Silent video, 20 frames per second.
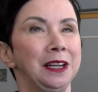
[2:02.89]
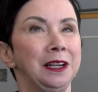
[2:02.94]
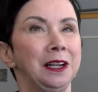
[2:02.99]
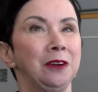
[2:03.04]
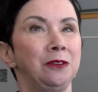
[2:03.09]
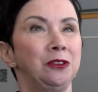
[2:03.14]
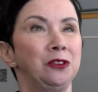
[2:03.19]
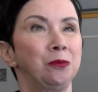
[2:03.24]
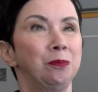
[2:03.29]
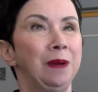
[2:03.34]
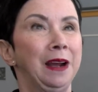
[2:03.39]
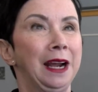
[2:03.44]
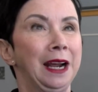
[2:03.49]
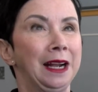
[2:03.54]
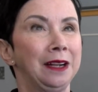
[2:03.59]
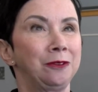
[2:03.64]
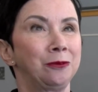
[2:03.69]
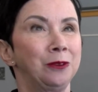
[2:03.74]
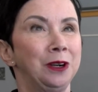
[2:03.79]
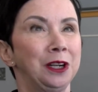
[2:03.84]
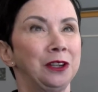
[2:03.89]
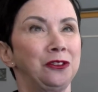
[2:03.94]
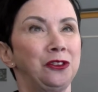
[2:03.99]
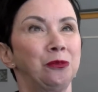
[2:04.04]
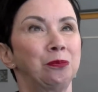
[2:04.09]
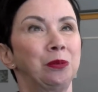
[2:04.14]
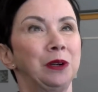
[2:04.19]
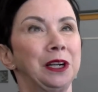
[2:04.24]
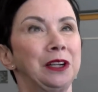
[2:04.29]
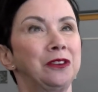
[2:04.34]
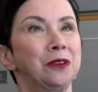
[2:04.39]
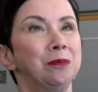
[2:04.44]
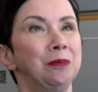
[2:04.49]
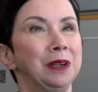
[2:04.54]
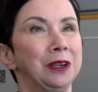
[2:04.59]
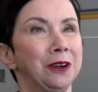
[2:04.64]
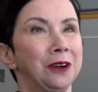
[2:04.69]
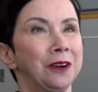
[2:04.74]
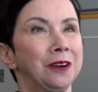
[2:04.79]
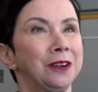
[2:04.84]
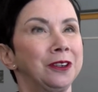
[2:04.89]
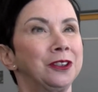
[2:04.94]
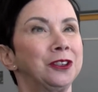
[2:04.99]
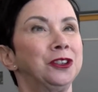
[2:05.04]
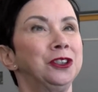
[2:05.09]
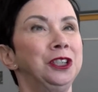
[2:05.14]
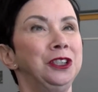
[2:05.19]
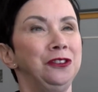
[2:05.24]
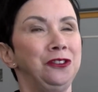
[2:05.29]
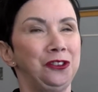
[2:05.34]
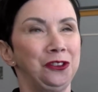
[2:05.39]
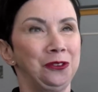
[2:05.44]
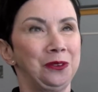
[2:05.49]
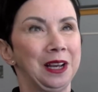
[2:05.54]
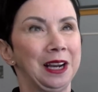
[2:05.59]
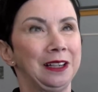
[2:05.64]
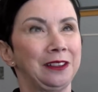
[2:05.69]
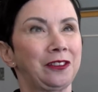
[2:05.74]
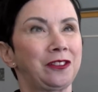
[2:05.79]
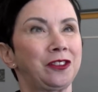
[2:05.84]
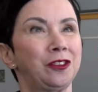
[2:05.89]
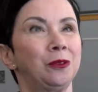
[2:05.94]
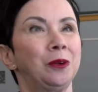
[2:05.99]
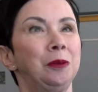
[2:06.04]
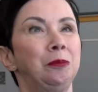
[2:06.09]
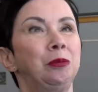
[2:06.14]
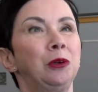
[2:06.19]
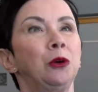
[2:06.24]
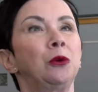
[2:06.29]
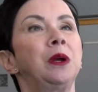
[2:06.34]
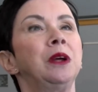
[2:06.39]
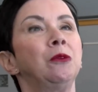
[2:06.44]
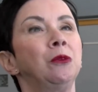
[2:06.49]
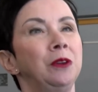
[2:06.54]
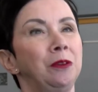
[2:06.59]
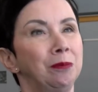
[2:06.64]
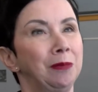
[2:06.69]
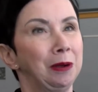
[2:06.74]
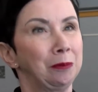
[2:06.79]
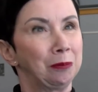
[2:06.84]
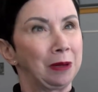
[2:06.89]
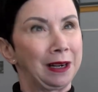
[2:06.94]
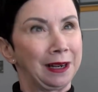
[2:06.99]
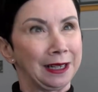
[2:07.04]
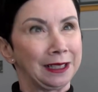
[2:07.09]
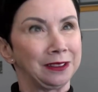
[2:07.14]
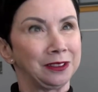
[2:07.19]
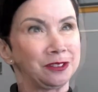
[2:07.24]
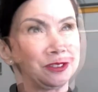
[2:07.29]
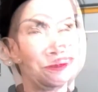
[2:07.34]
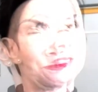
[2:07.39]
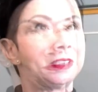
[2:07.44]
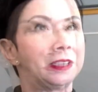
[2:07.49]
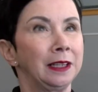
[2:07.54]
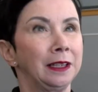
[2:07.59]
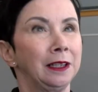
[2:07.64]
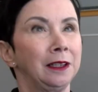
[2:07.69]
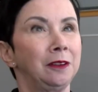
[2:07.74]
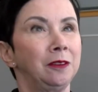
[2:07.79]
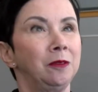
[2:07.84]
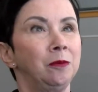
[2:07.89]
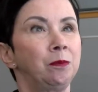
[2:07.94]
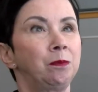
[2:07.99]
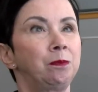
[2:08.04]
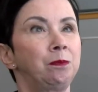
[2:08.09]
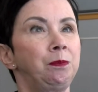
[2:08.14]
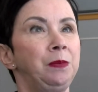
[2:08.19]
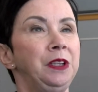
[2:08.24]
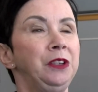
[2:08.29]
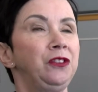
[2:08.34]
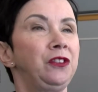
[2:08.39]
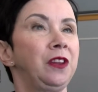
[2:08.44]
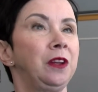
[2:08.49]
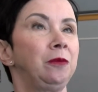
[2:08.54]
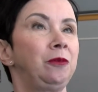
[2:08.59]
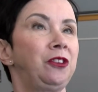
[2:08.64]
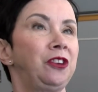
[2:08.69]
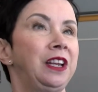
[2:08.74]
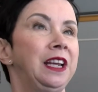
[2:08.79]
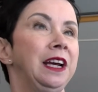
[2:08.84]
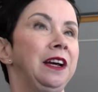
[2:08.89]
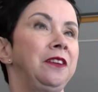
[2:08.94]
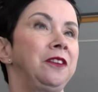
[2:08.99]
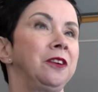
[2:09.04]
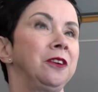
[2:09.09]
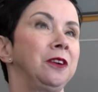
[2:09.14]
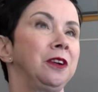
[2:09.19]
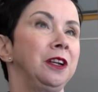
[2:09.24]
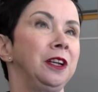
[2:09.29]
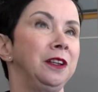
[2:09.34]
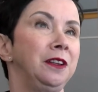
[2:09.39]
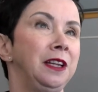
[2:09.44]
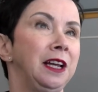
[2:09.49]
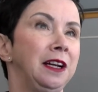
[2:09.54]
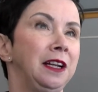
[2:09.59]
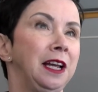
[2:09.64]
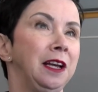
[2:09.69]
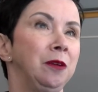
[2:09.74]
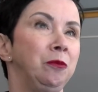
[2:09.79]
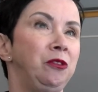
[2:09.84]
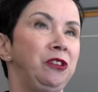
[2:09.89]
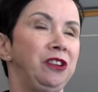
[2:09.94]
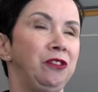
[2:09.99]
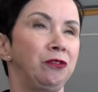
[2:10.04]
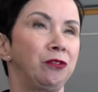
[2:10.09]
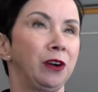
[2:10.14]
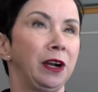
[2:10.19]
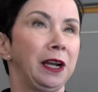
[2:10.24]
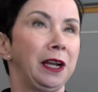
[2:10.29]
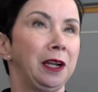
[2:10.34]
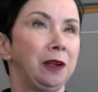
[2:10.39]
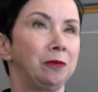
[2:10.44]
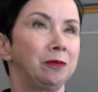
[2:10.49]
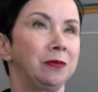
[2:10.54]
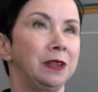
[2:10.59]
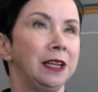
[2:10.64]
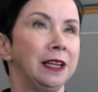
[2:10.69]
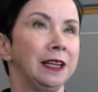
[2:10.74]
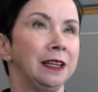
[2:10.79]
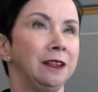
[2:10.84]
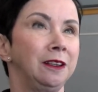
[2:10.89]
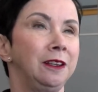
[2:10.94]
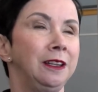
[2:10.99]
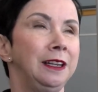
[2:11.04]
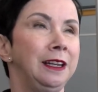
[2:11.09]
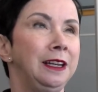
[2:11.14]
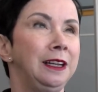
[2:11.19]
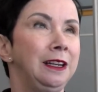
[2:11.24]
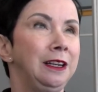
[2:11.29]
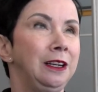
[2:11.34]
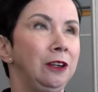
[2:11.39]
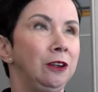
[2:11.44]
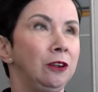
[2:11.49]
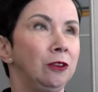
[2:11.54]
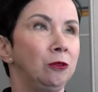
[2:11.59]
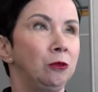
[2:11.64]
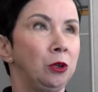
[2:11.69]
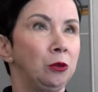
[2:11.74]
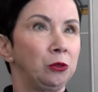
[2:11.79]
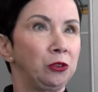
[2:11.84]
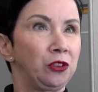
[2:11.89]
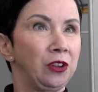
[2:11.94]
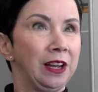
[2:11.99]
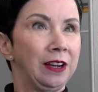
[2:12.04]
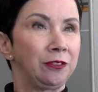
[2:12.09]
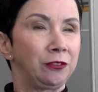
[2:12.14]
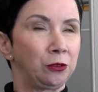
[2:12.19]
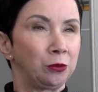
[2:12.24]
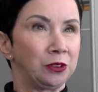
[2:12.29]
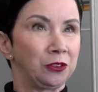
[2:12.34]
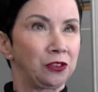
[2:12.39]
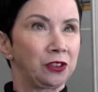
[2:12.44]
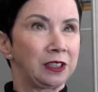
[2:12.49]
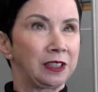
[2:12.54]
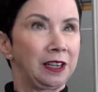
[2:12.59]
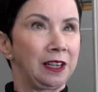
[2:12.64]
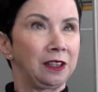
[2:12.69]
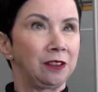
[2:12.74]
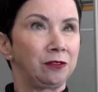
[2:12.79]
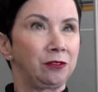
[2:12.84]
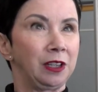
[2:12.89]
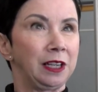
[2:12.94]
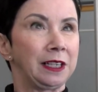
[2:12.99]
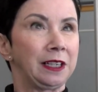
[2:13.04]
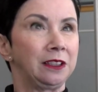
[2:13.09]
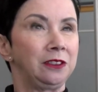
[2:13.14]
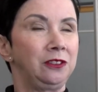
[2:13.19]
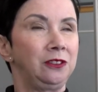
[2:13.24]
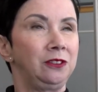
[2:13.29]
I was mad, wanted to break the mirror, couldn't do that, so I broke it with my mind and pieced them together in that empty frame. And what was left was kind of like a